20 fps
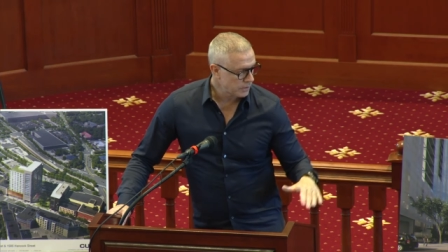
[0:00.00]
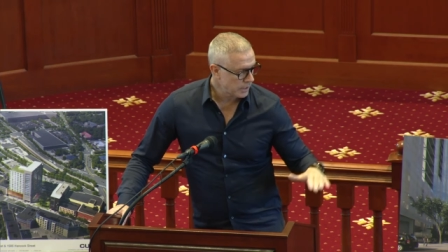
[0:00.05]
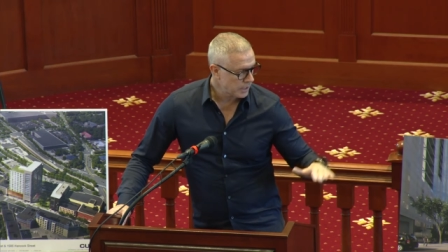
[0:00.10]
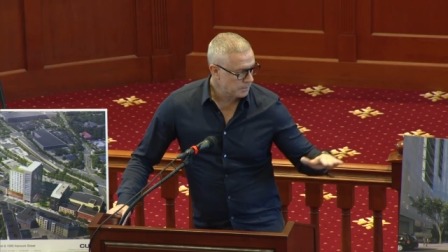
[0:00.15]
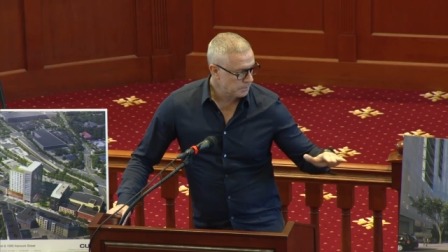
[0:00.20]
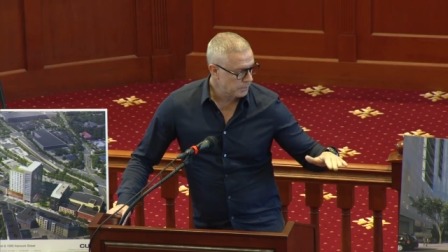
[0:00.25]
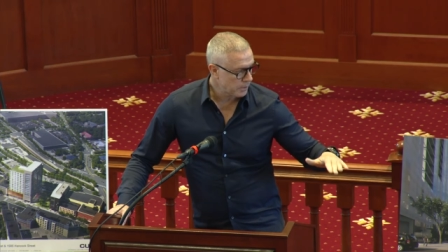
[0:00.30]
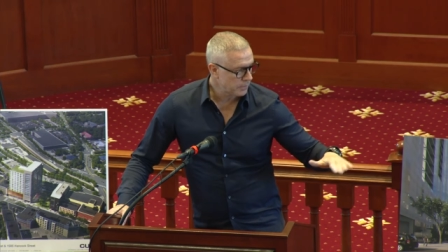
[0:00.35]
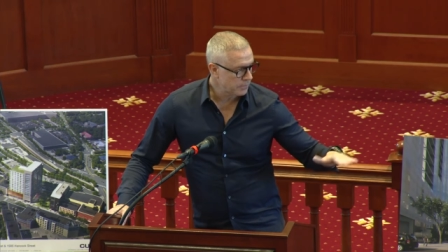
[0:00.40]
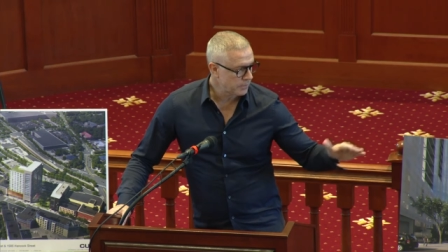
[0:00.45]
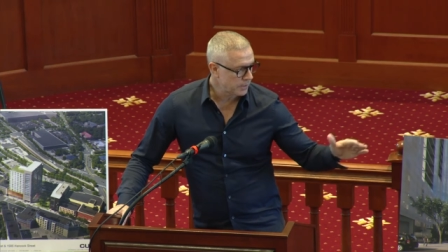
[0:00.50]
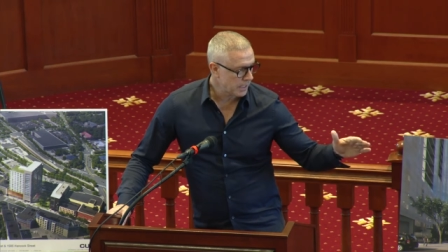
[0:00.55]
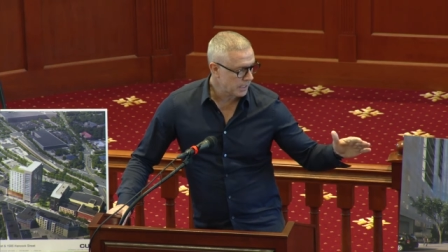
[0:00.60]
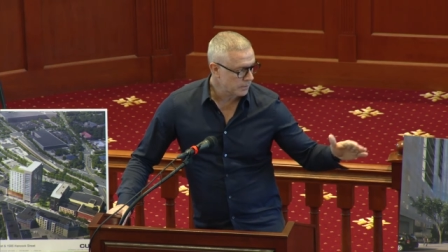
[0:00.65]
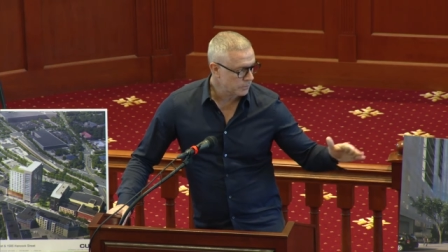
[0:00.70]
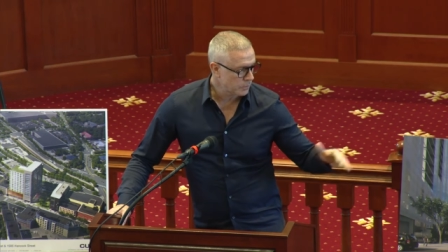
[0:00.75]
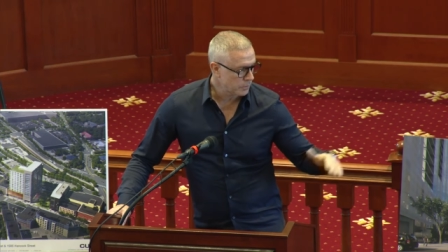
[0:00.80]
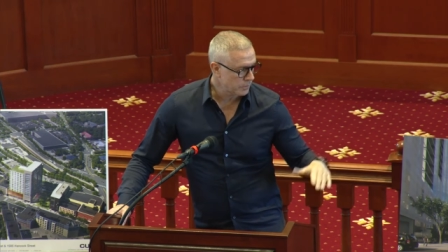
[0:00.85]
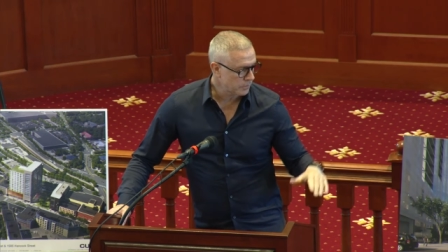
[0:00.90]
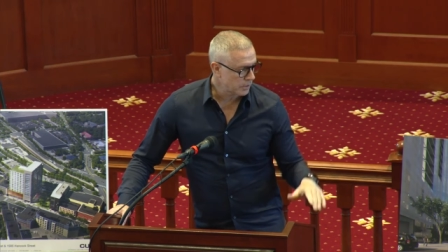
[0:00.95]
and then above
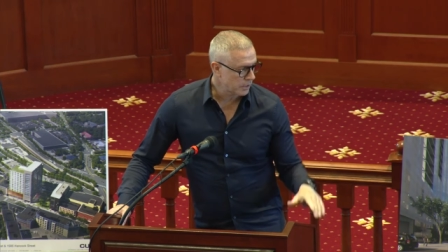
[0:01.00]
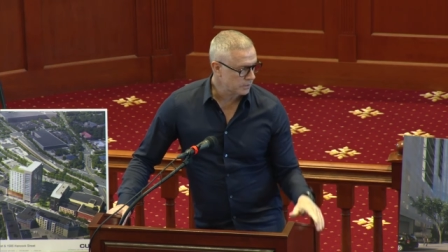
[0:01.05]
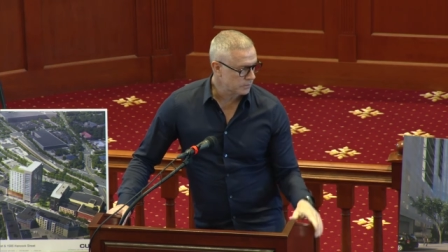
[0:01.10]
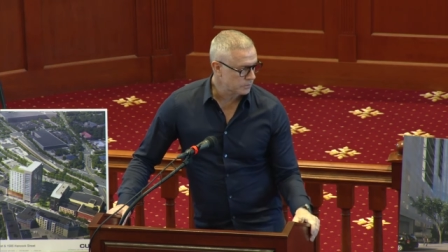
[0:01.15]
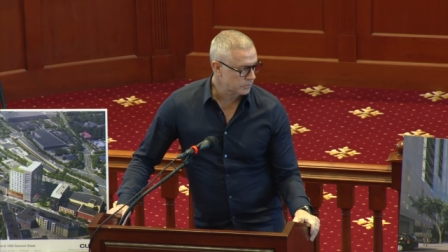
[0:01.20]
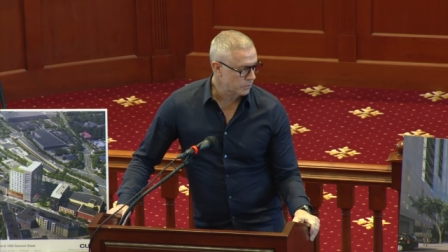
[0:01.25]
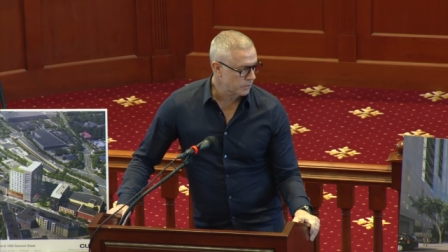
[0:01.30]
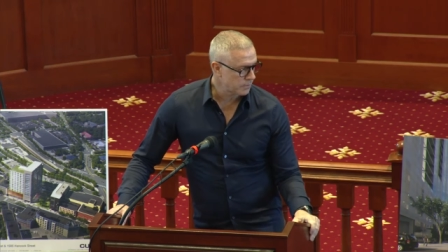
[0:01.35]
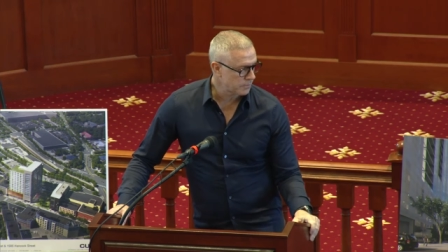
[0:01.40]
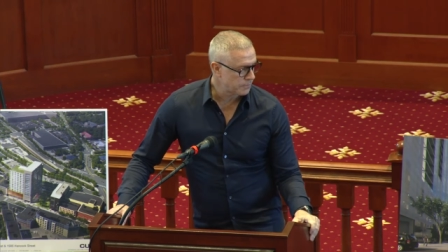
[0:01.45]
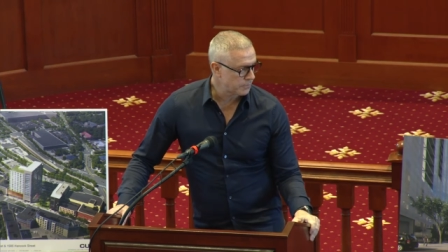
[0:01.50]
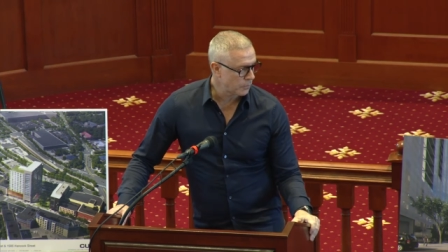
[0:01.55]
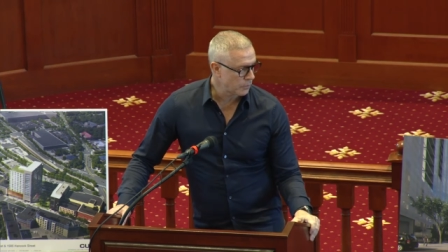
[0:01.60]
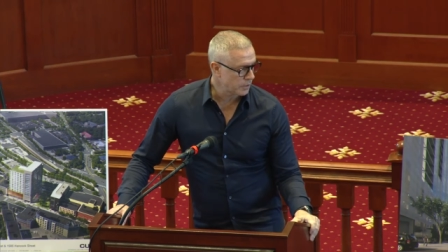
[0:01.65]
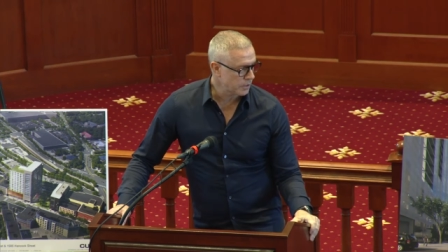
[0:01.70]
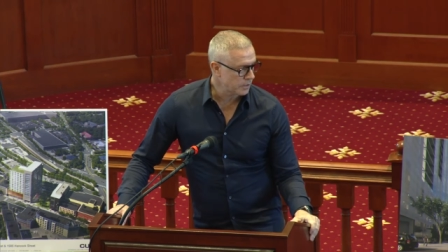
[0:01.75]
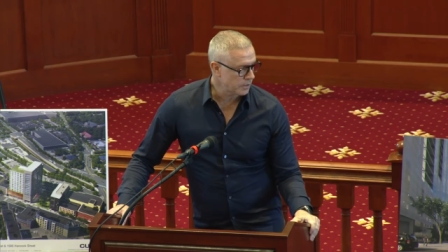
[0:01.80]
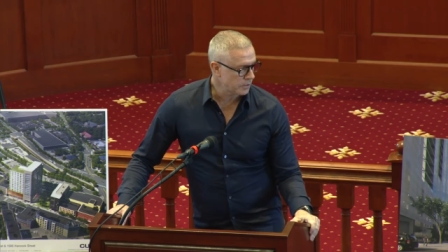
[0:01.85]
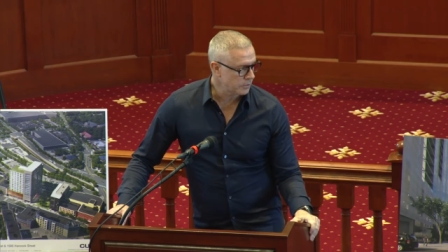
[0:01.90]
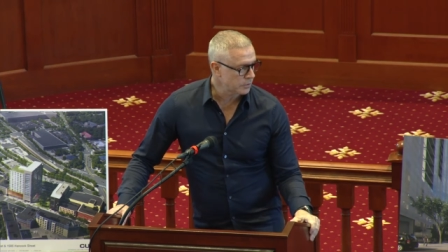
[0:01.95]
that we've got sort of
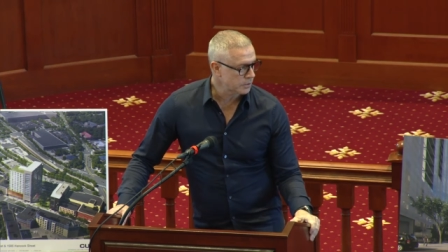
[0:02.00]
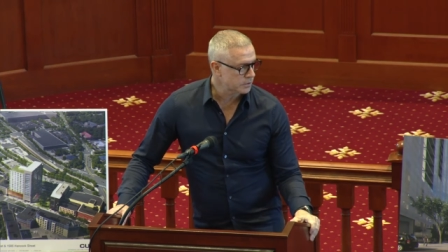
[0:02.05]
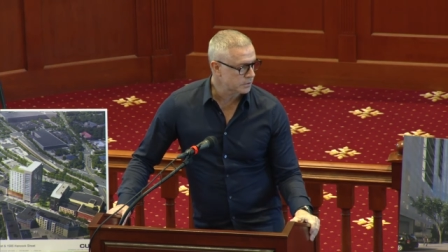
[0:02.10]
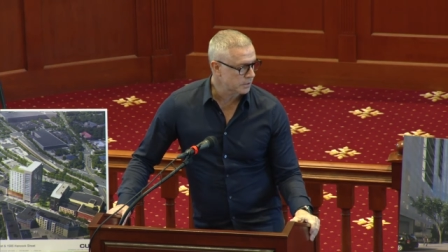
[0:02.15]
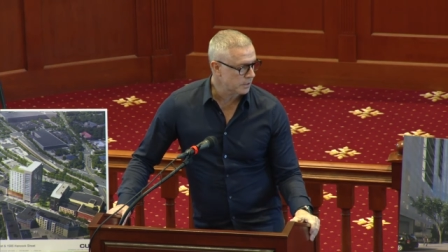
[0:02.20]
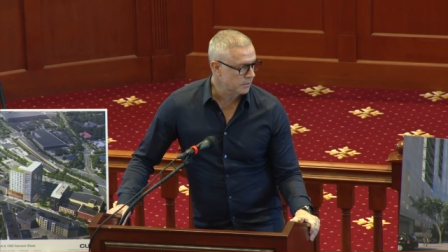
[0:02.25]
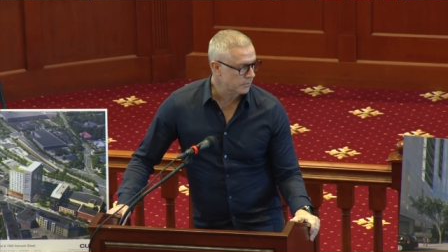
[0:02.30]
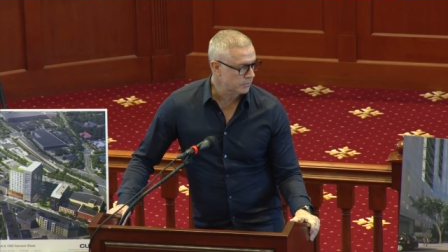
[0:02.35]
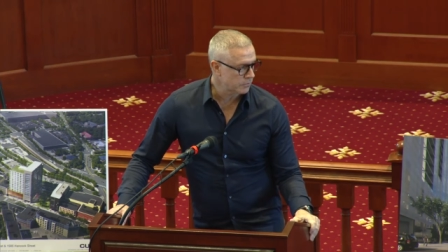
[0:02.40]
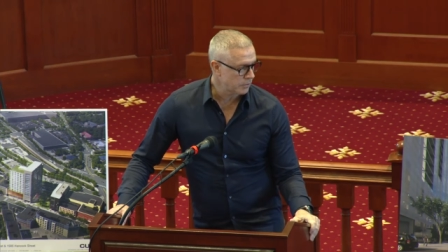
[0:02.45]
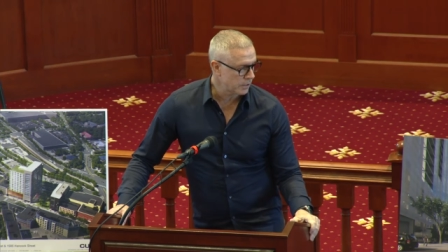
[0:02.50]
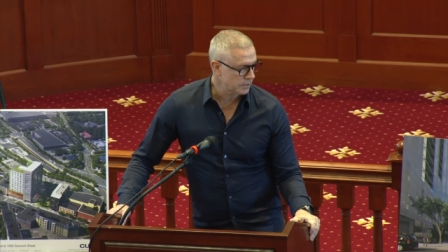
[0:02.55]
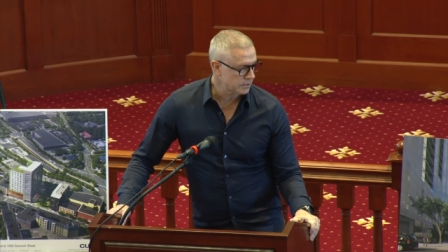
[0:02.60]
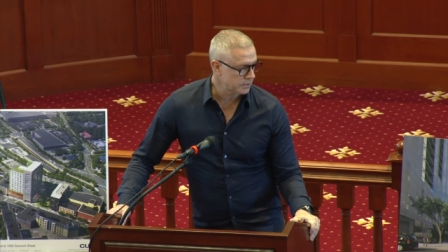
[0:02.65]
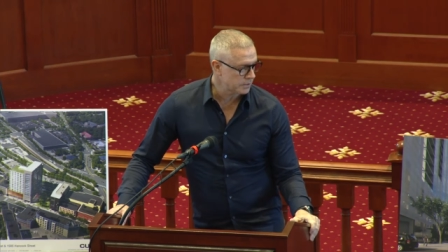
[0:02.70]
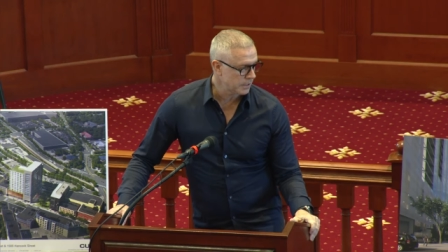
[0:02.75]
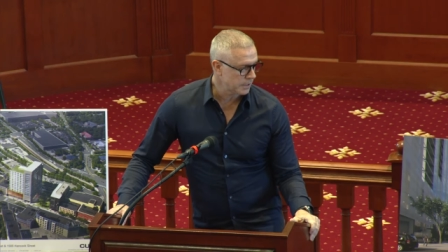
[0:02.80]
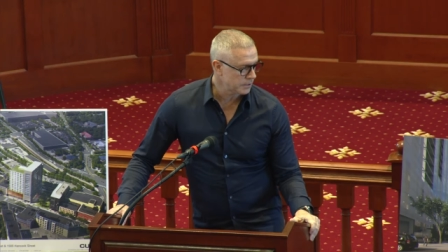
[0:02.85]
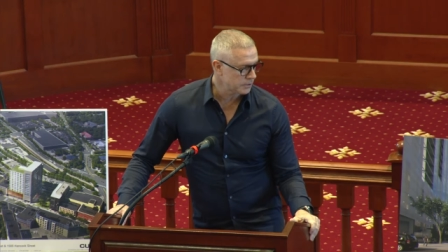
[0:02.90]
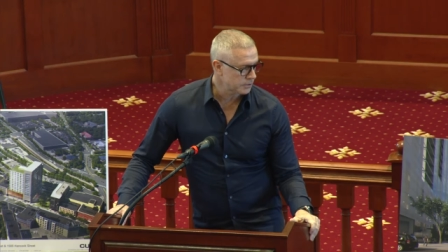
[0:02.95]
40 units of
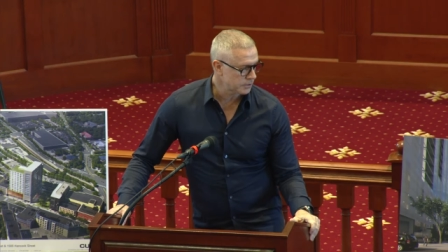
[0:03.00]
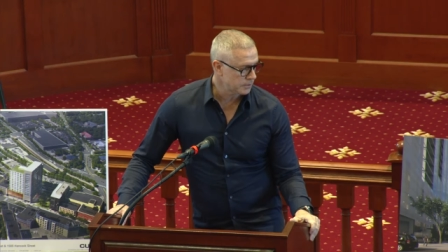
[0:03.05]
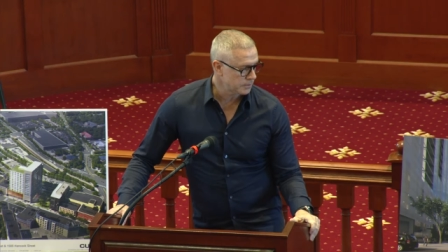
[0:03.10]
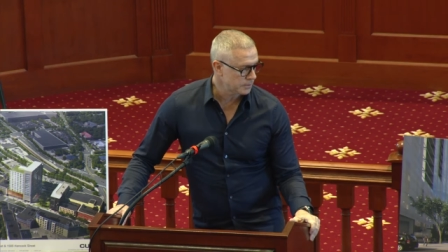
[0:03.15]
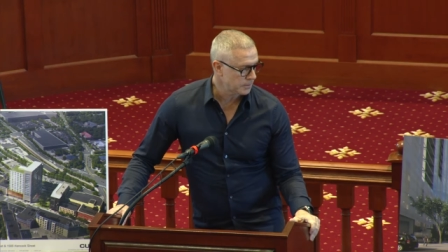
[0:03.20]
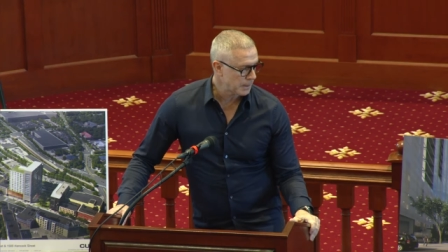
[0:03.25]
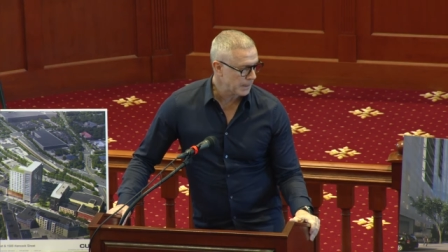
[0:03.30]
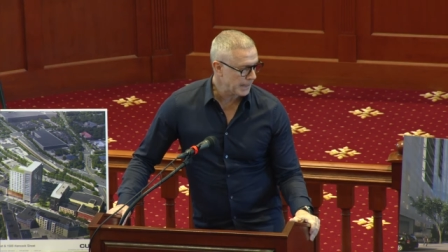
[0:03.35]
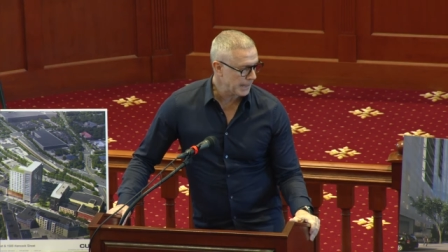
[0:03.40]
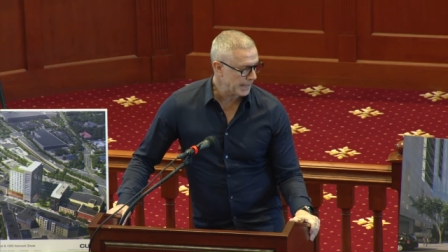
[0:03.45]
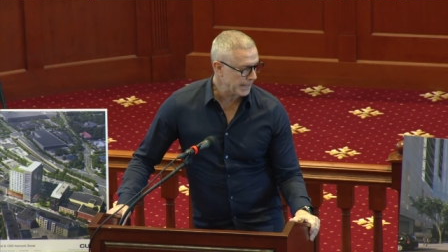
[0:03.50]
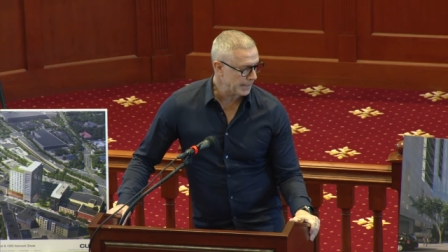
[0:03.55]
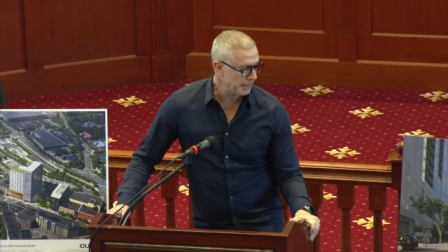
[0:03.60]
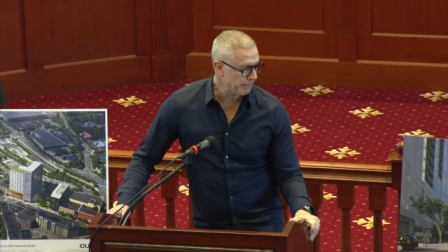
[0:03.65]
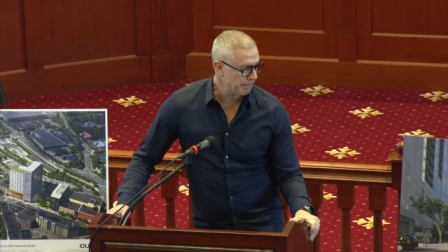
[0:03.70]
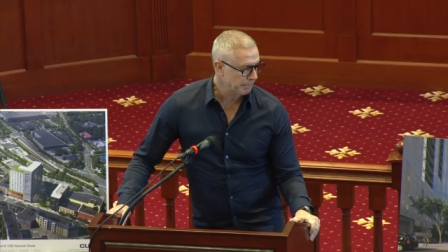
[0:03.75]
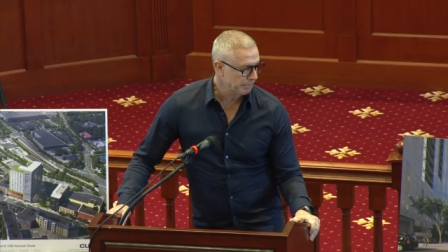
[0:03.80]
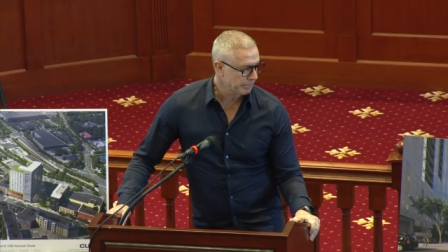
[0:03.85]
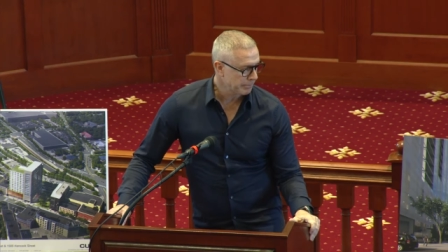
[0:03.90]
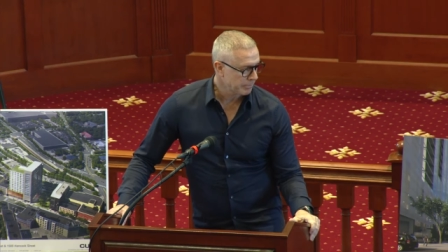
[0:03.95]
residential.
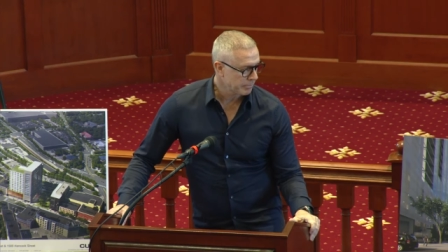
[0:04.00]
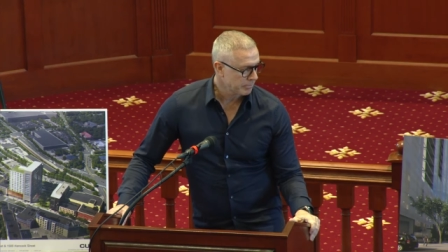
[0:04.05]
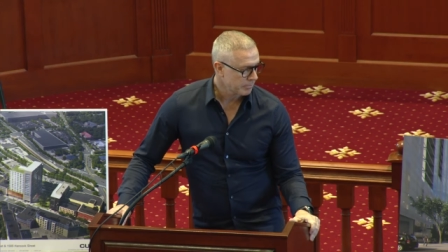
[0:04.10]
Um,